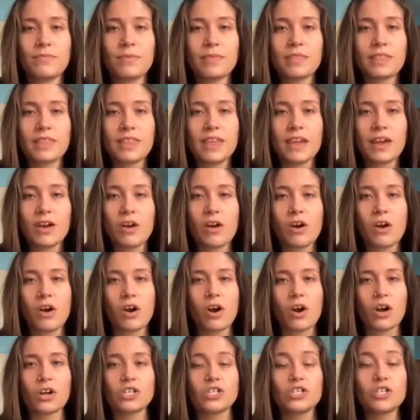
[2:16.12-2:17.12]
There
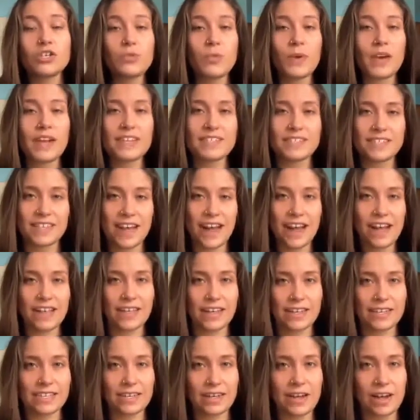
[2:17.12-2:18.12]
are two ways that I
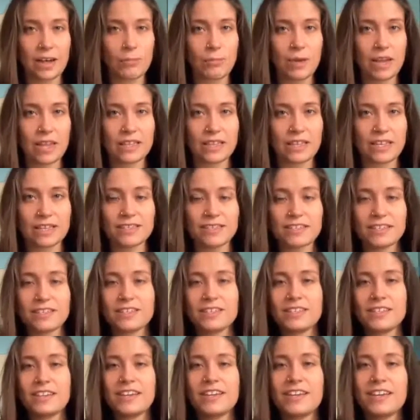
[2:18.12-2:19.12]
like to combat this.
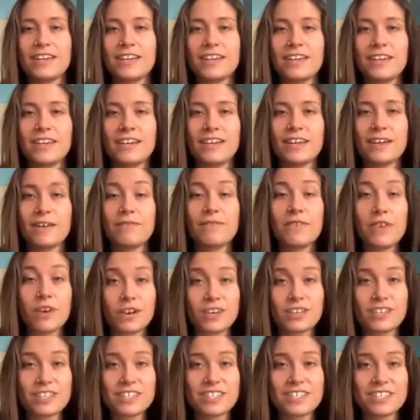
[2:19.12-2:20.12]

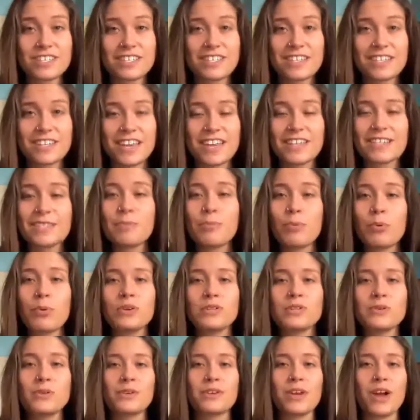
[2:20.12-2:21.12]
First it's important
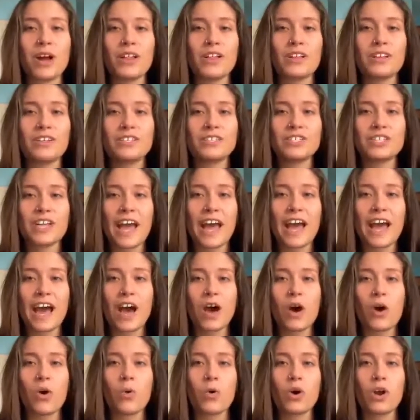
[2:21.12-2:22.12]
to acknowledge
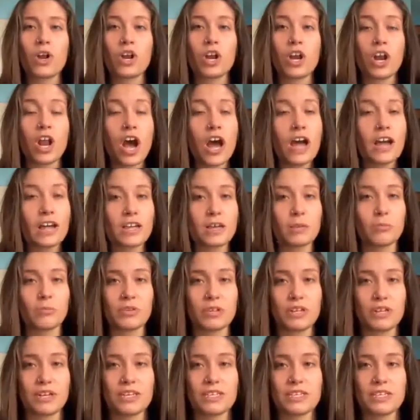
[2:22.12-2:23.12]
how not
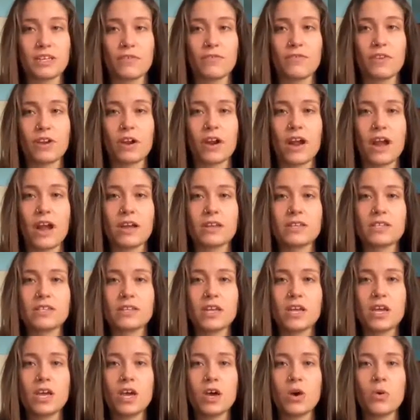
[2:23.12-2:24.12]
completing self care acts
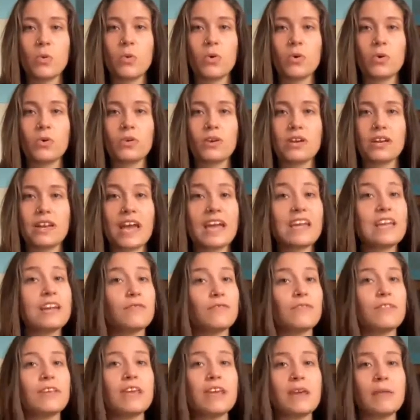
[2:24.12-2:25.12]
will
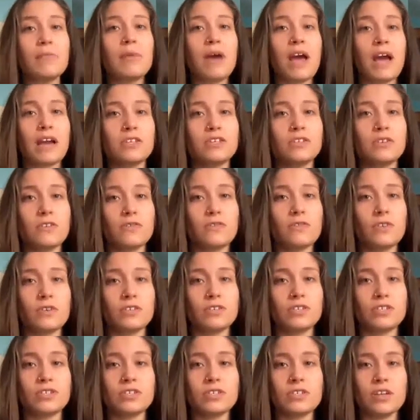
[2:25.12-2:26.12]
negatively impact your
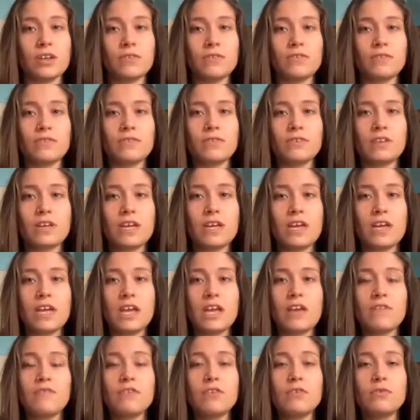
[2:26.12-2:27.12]
future self.
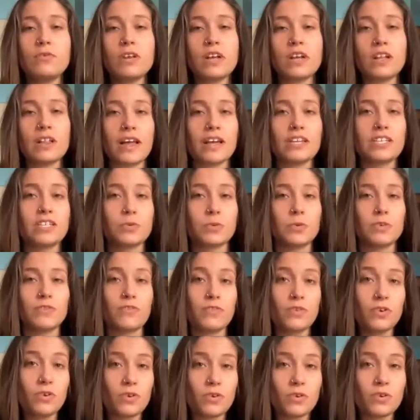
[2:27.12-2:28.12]
If you neglect to
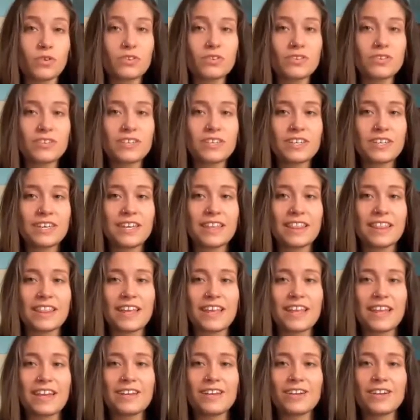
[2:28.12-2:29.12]
refuel,
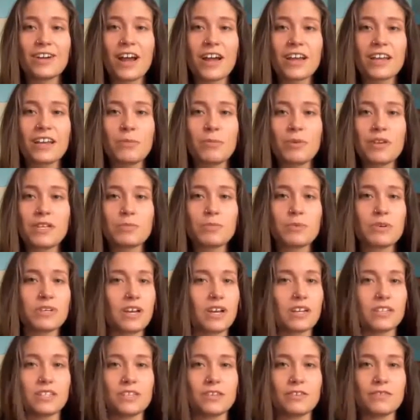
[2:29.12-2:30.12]
then you're not going to be as
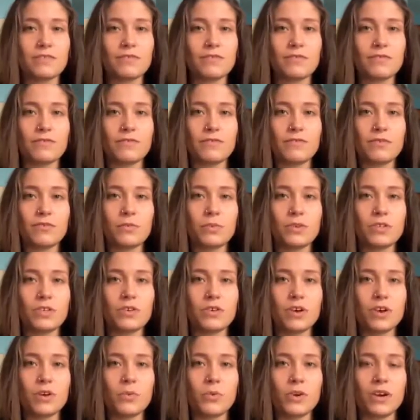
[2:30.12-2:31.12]
productive when you
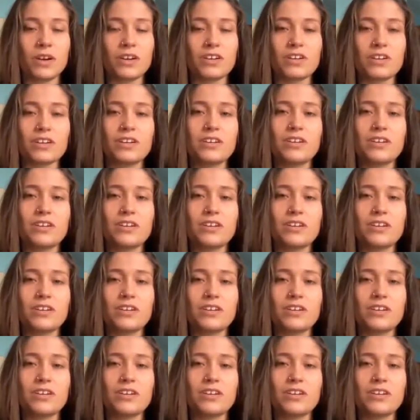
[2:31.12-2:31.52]
go to work.